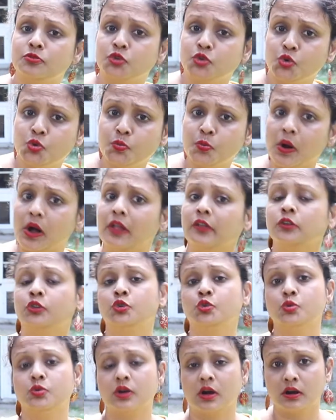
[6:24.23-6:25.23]
2-bath,
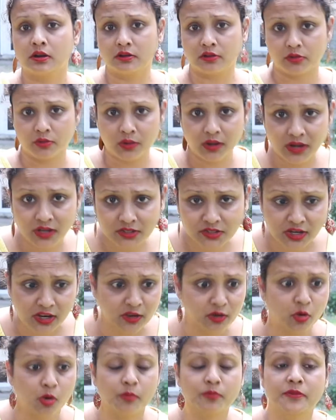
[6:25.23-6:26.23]
2-car garage,
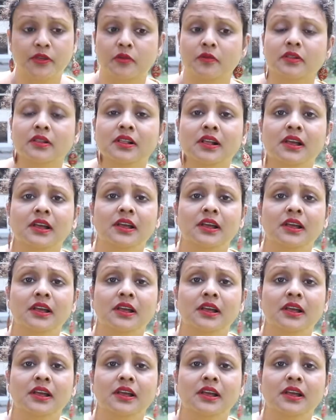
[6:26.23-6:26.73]
I hope they will